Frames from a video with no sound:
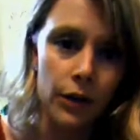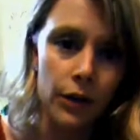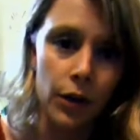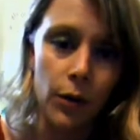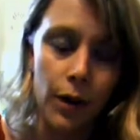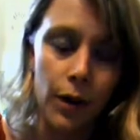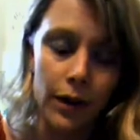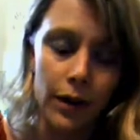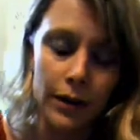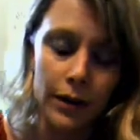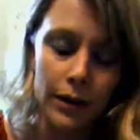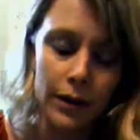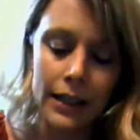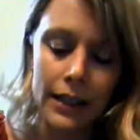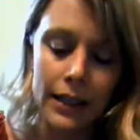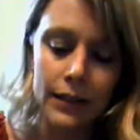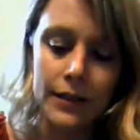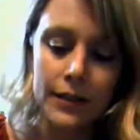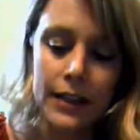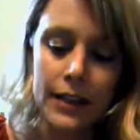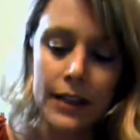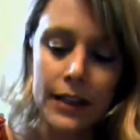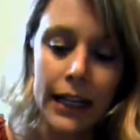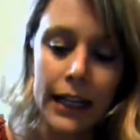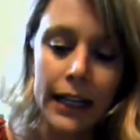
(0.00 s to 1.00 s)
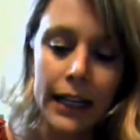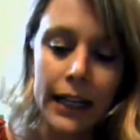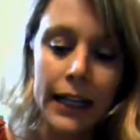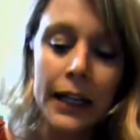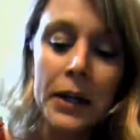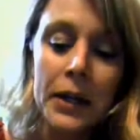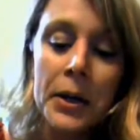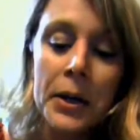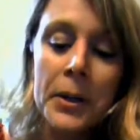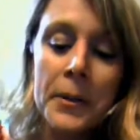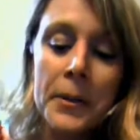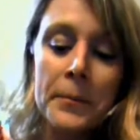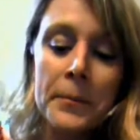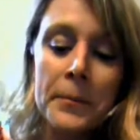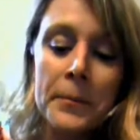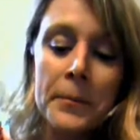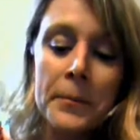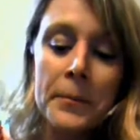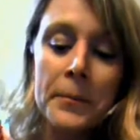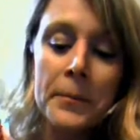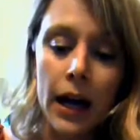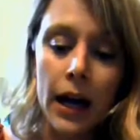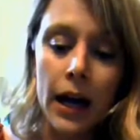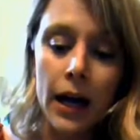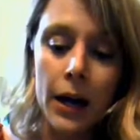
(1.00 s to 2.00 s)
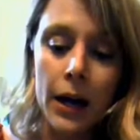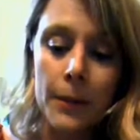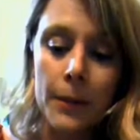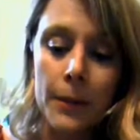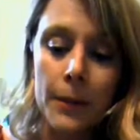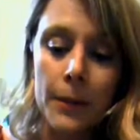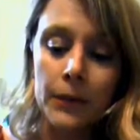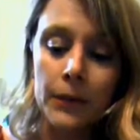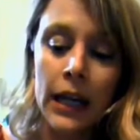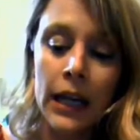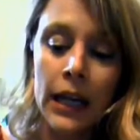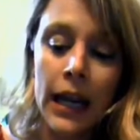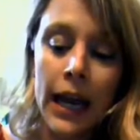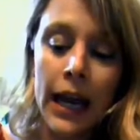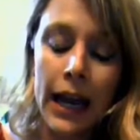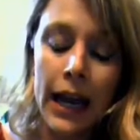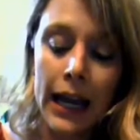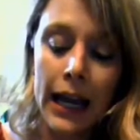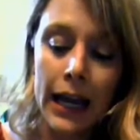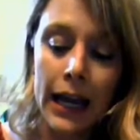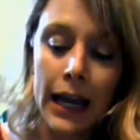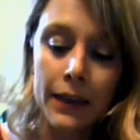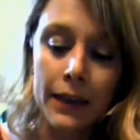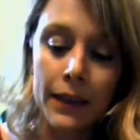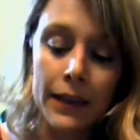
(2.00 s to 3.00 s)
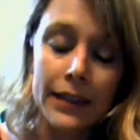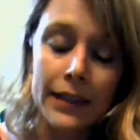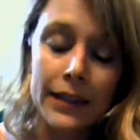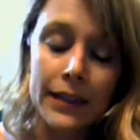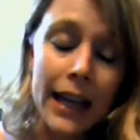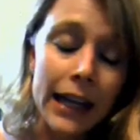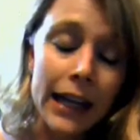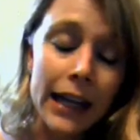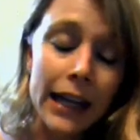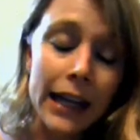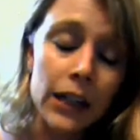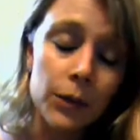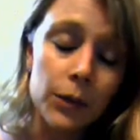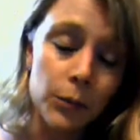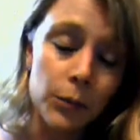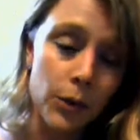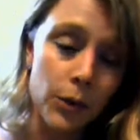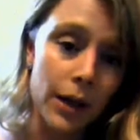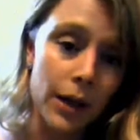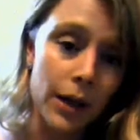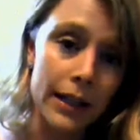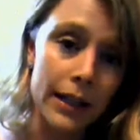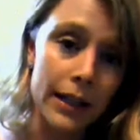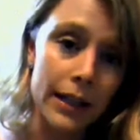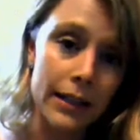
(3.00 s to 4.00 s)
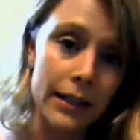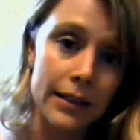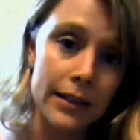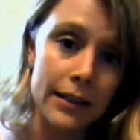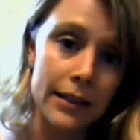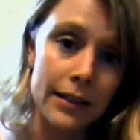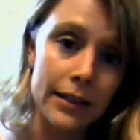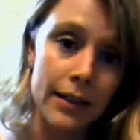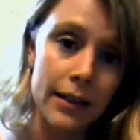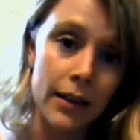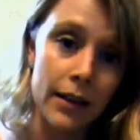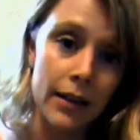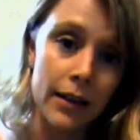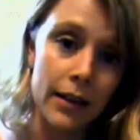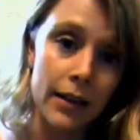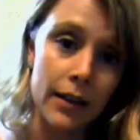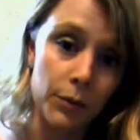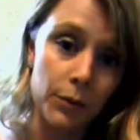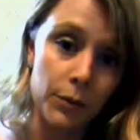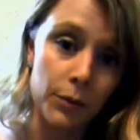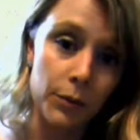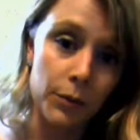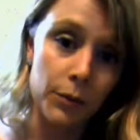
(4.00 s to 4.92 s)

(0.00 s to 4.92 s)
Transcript: or qualitative study. And the second was the